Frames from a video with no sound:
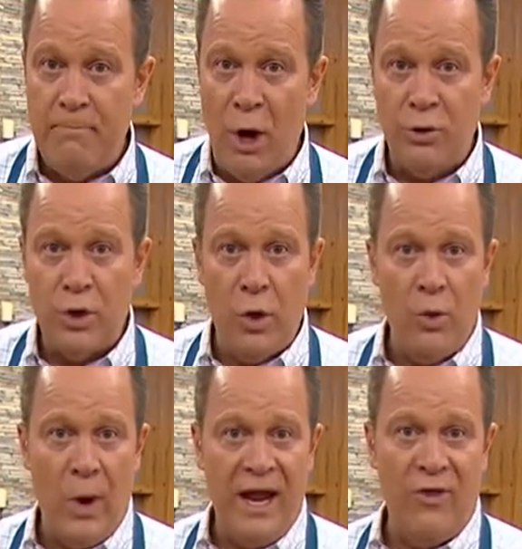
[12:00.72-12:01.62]
both go the
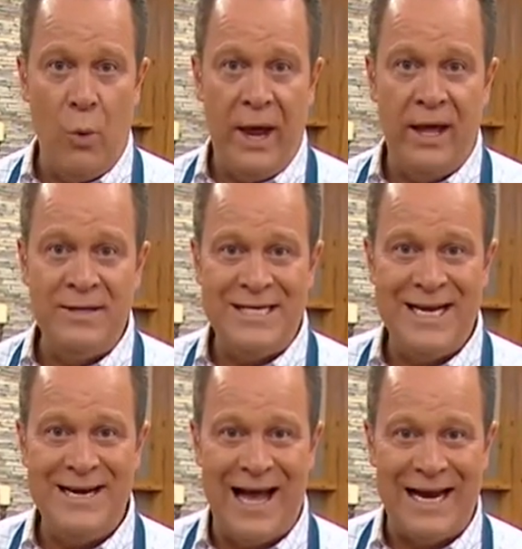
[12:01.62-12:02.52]
way of the wind
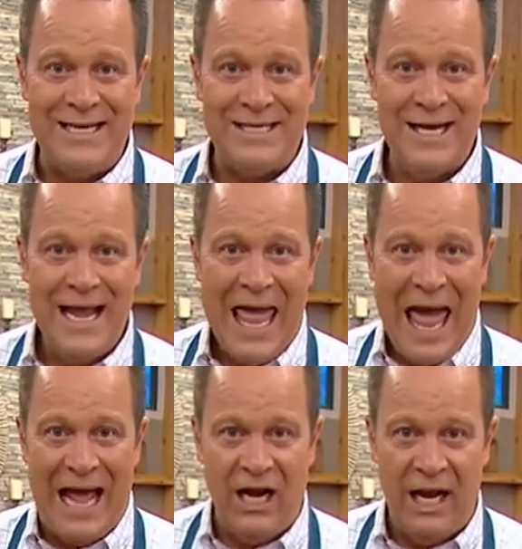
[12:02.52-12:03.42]
tonight
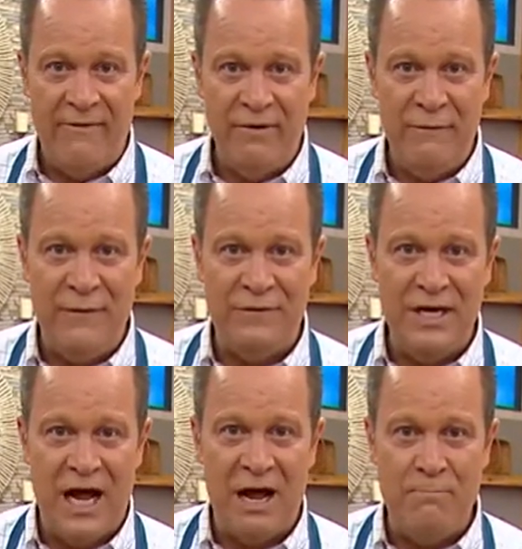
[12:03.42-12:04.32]
at
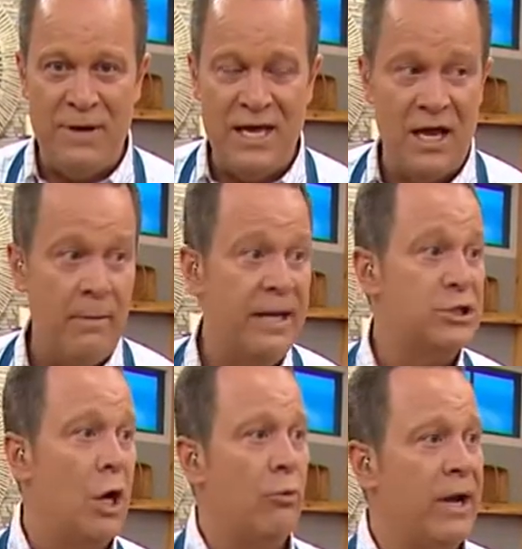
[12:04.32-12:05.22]
11.59 p.m.
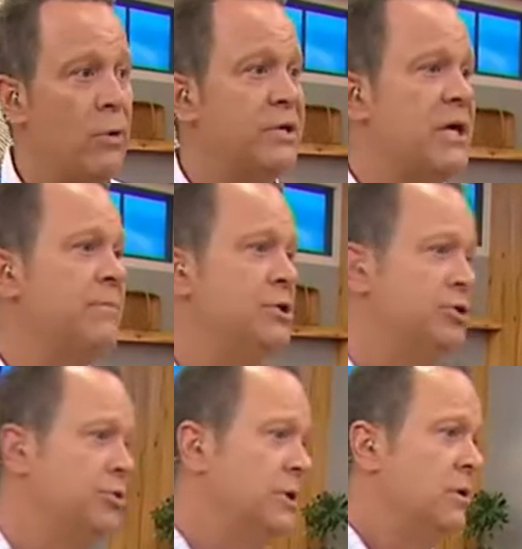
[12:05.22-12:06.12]
It's already, what time is it,
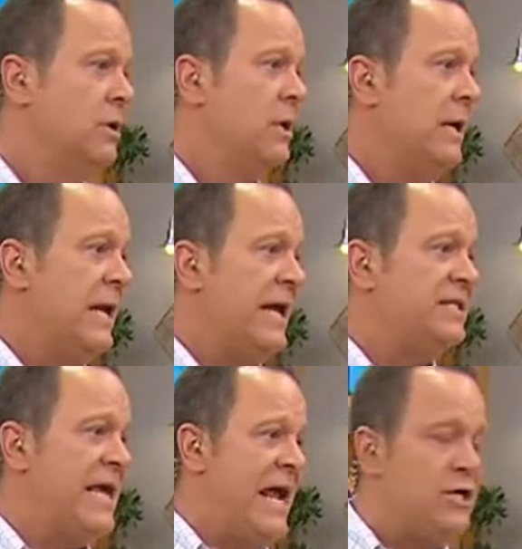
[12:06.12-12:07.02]
Julia?
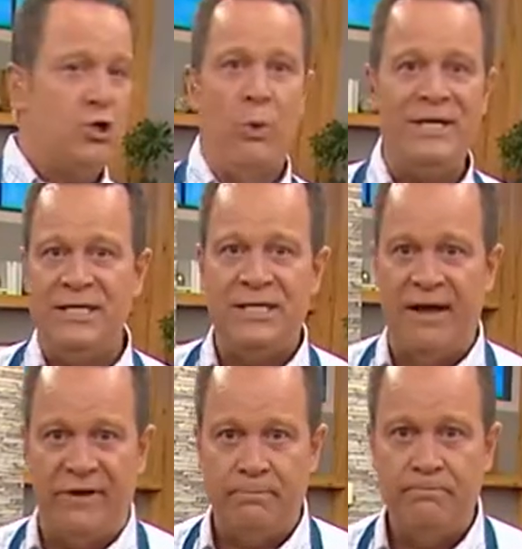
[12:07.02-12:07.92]
It's
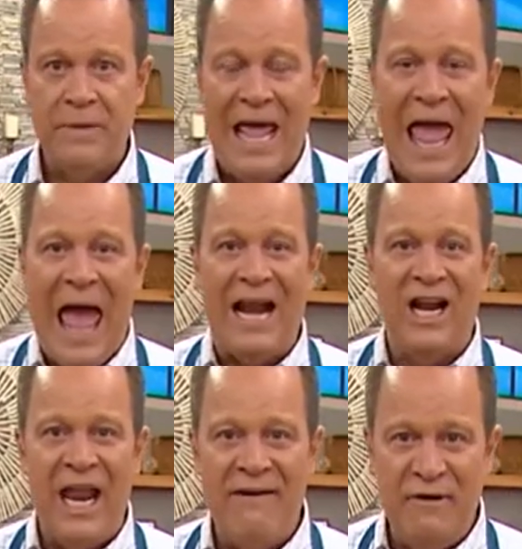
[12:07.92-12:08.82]
8.27. At
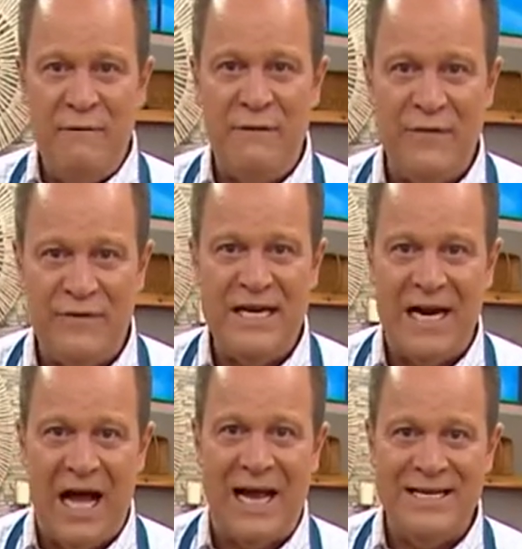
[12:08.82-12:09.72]

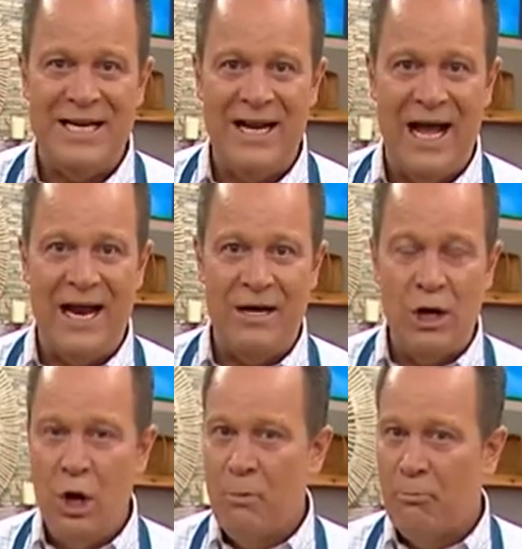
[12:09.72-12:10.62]
11.59 tonight,
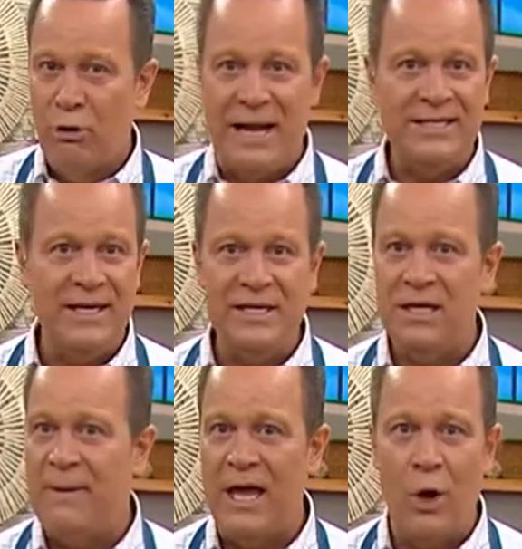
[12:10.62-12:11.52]
Price and
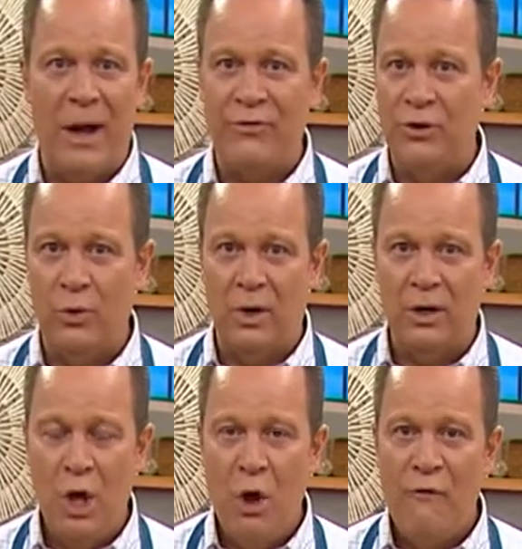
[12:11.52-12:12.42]
Easy Pay go out the
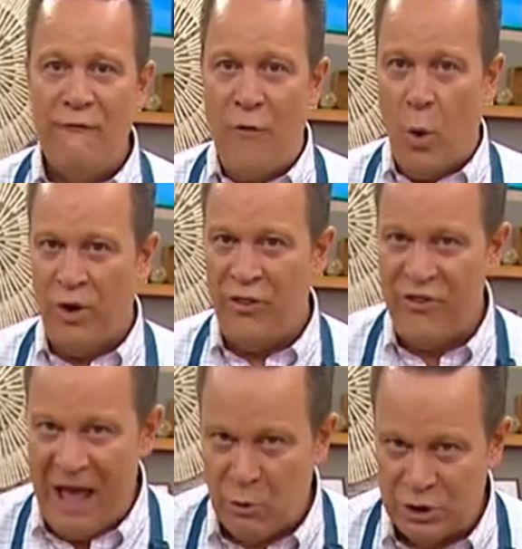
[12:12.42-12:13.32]
door.
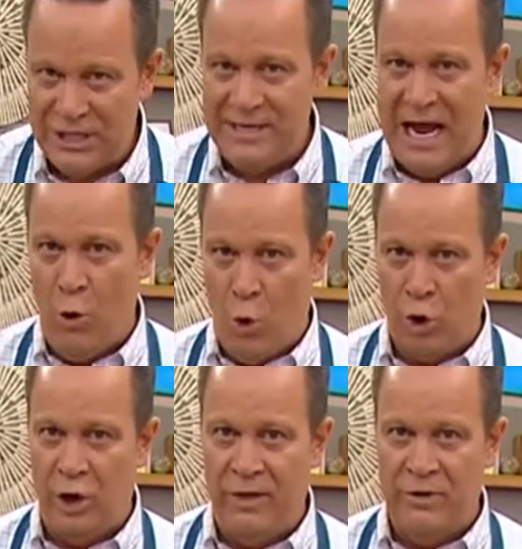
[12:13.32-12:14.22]
4,000 now
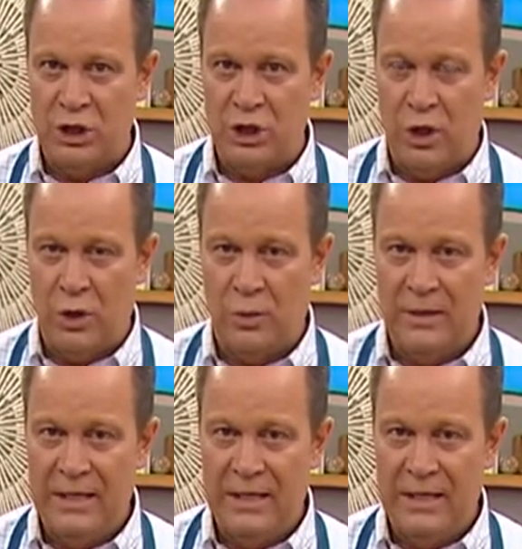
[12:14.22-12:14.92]
ordered in this show.